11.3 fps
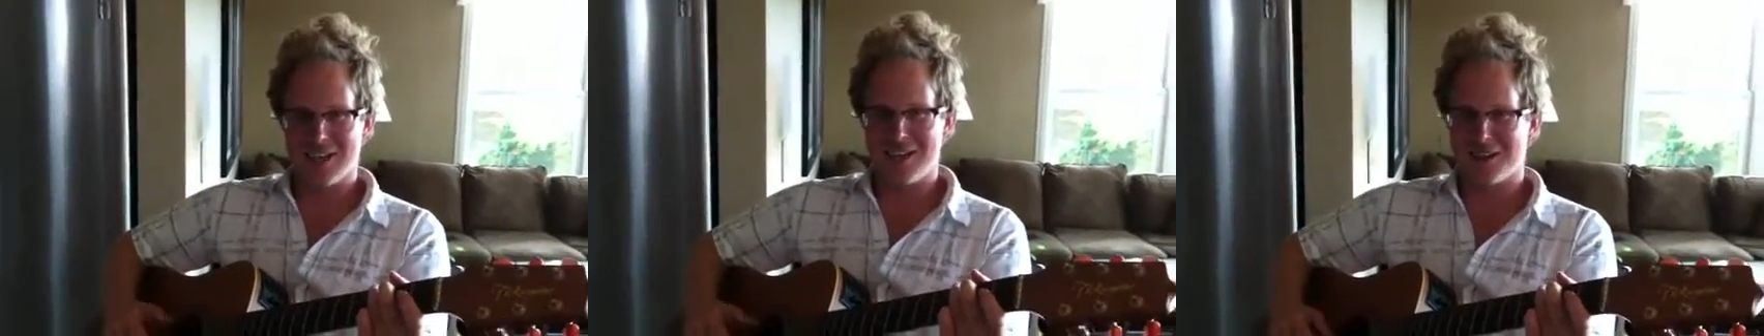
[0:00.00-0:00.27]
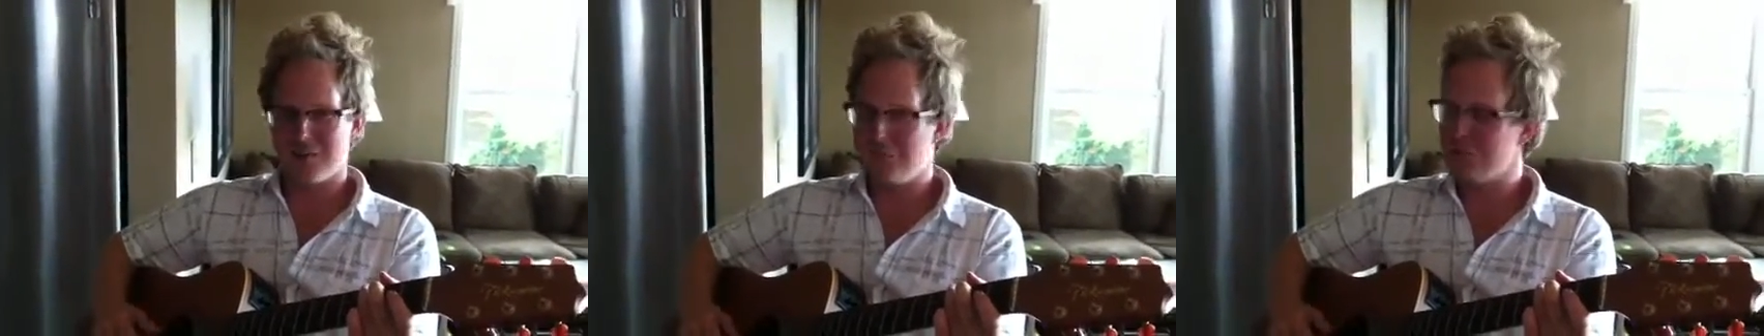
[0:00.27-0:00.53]

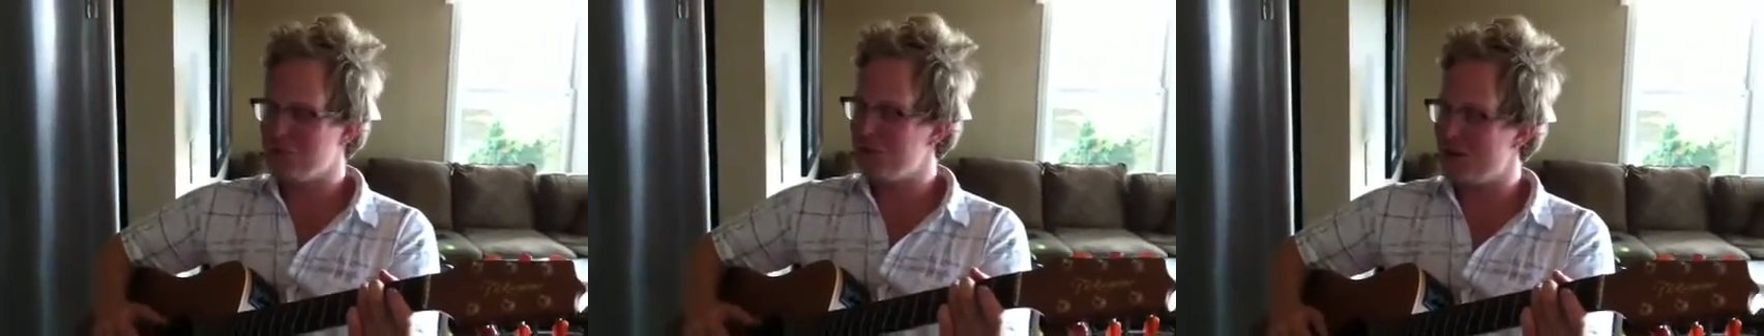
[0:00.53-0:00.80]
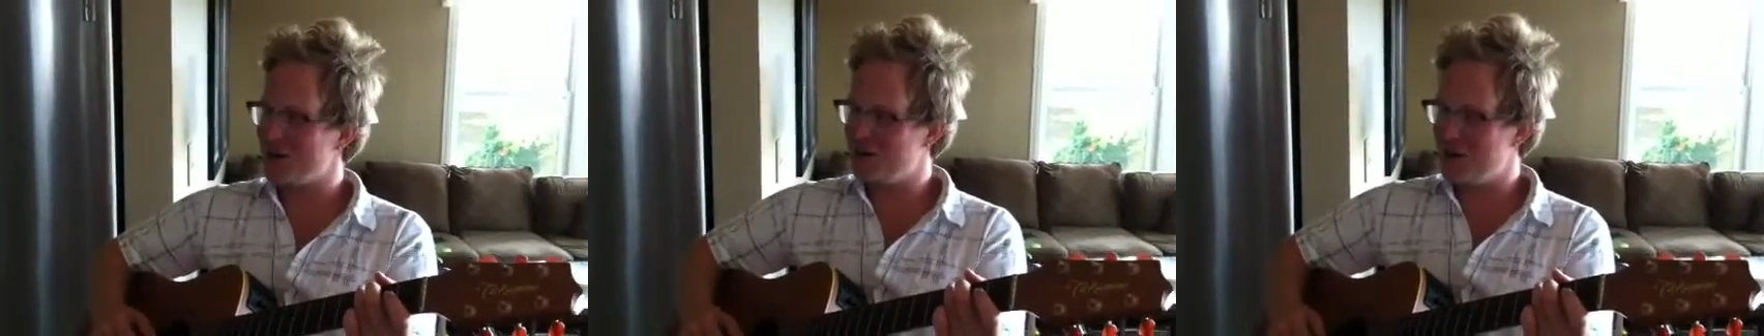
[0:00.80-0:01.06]
Kikapuka
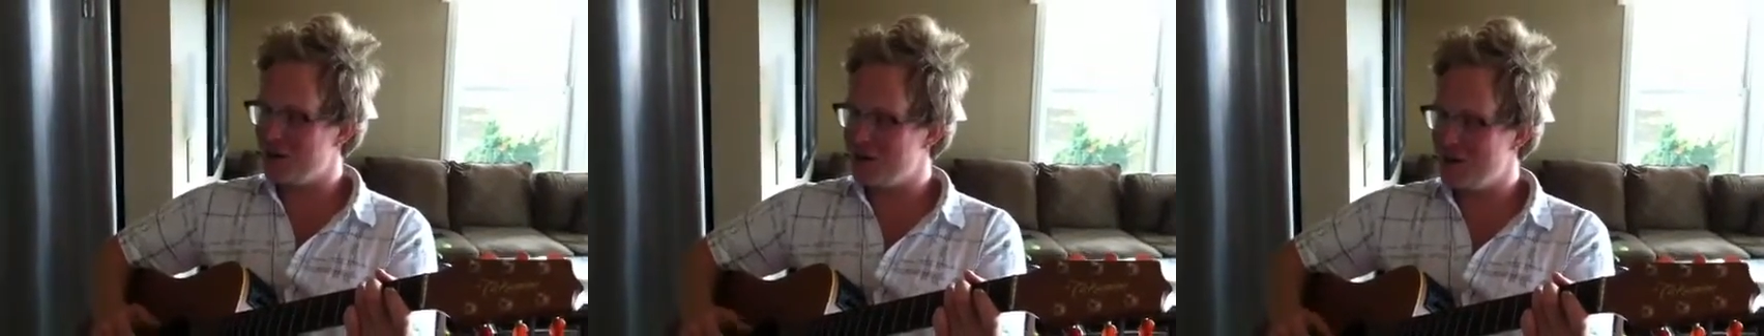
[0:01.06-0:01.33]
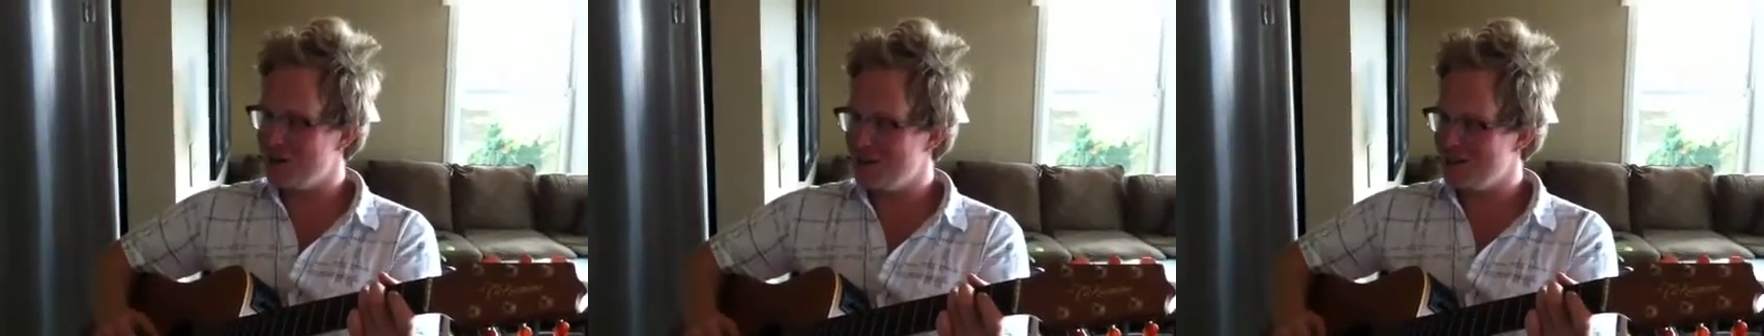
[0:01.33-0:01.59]
maka
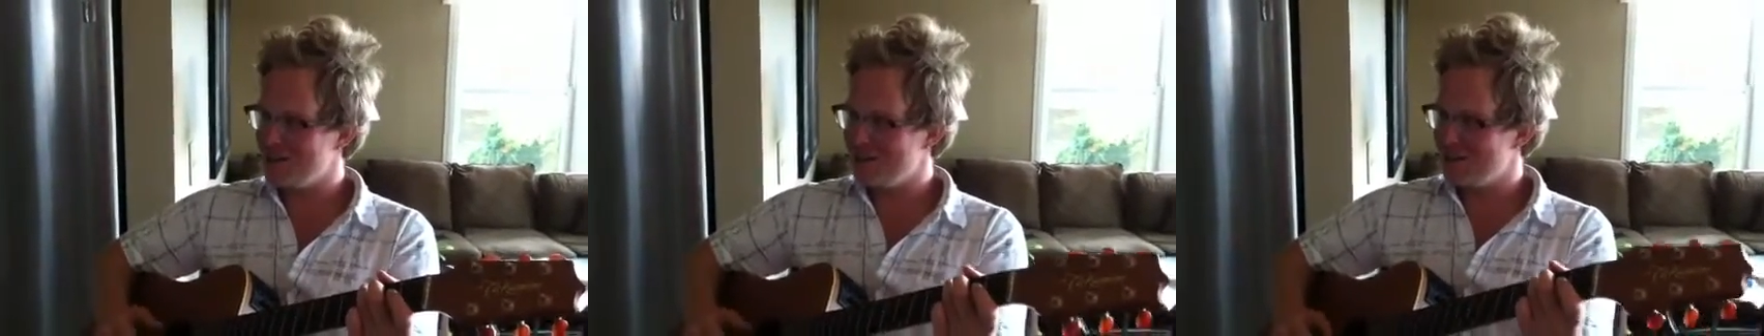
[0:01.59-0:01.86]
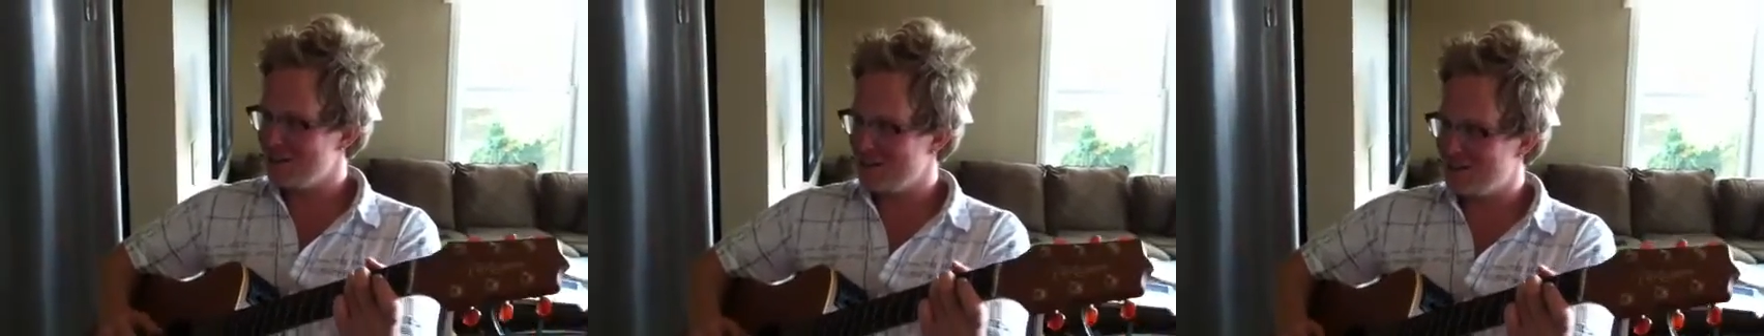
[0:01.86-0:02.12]

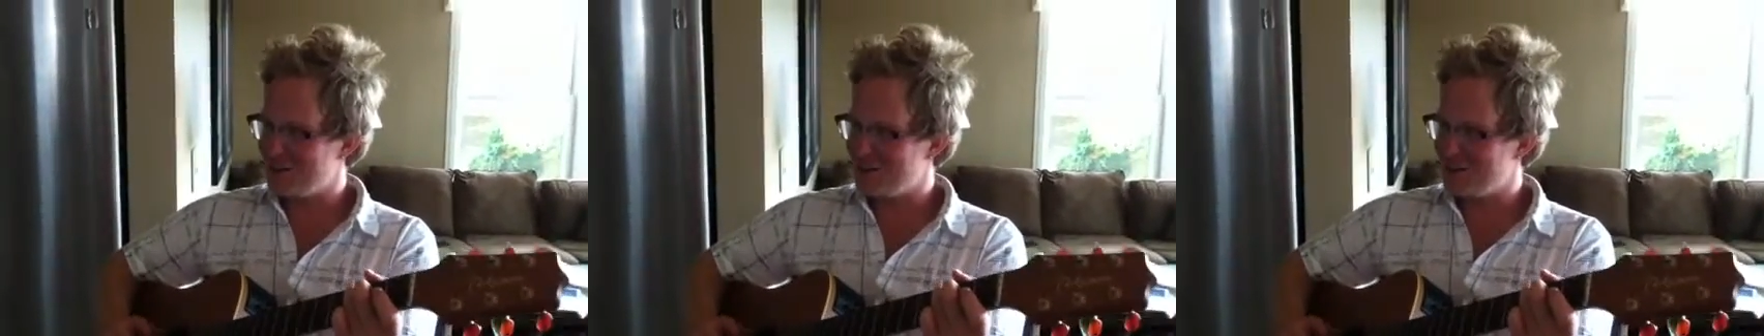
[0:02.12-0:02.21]
wawahini.